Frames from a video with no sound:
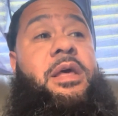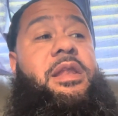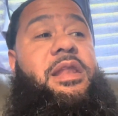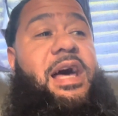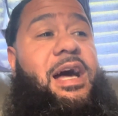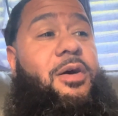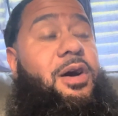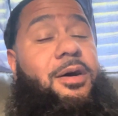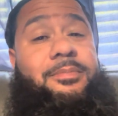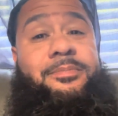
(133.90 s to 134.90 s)
Now,
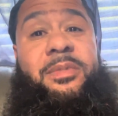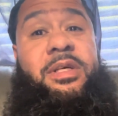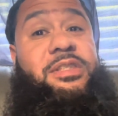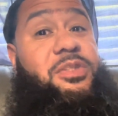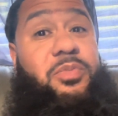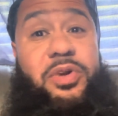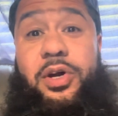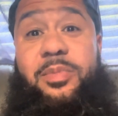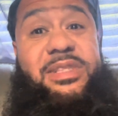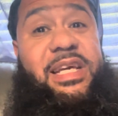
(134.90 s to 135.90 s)
um,
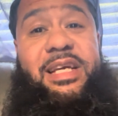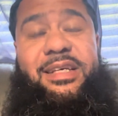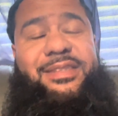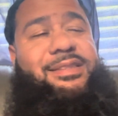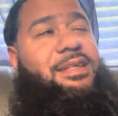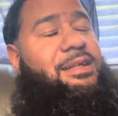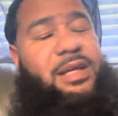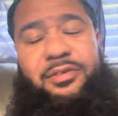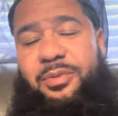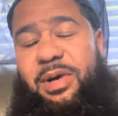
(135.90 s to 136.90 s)
Subriel Matias.
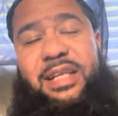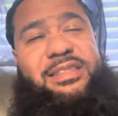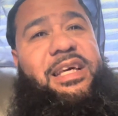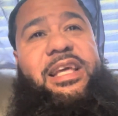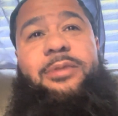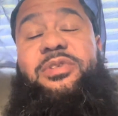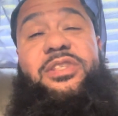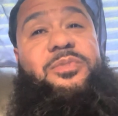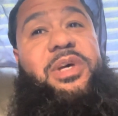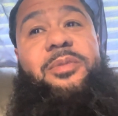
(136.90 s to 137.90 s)
Everybody said he was
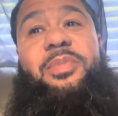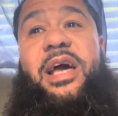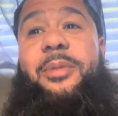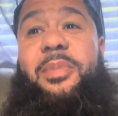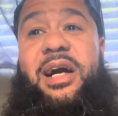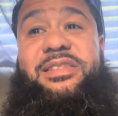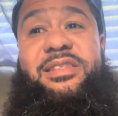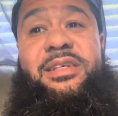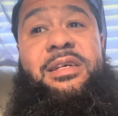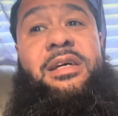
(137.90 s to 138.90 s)
this big bad
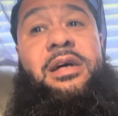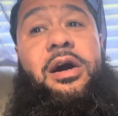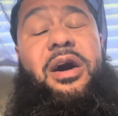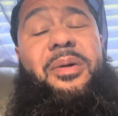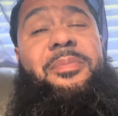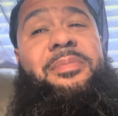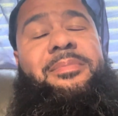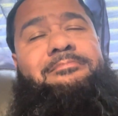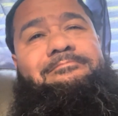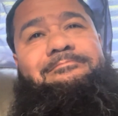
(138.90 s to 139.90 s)
monster. Um,
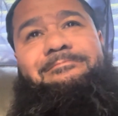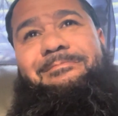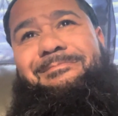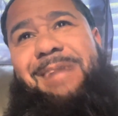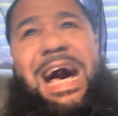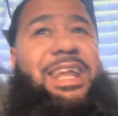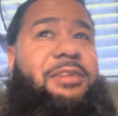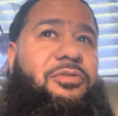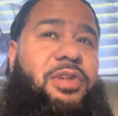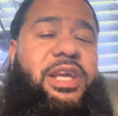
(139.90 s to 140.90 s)
I
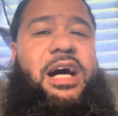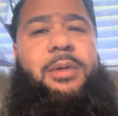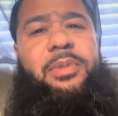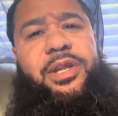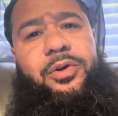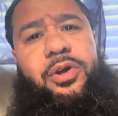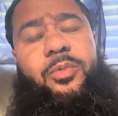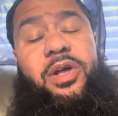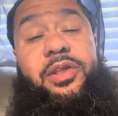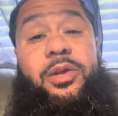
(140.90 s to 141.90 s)
never really commented on him,
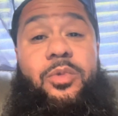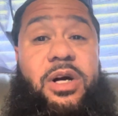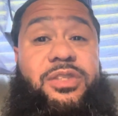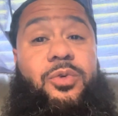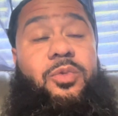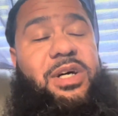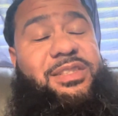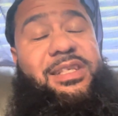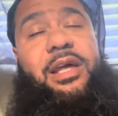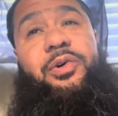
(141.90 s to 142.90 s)
whether he was or
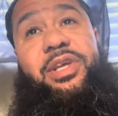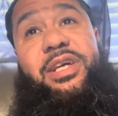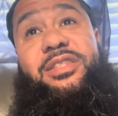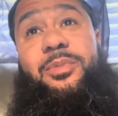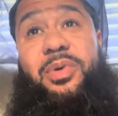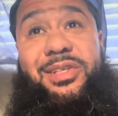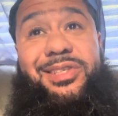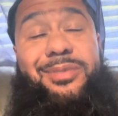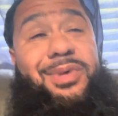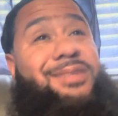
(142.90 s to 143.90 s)
wasn't. I know he is a
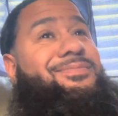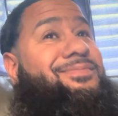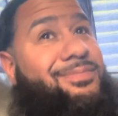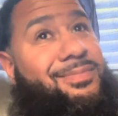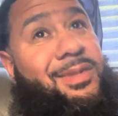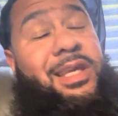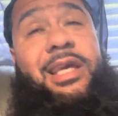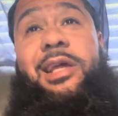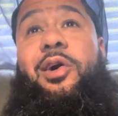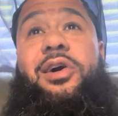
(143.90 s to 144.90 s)
puncher, but
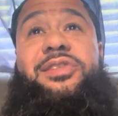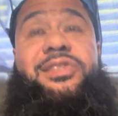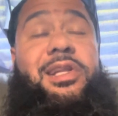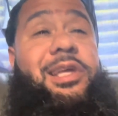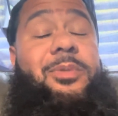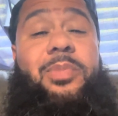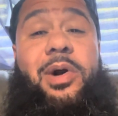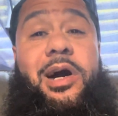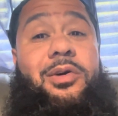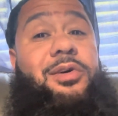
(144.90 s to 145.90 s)
he lost to Liam
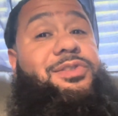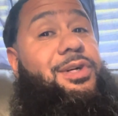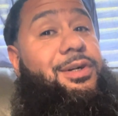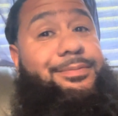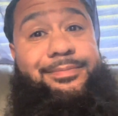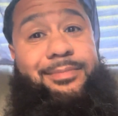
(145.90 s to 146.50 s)
Paro, so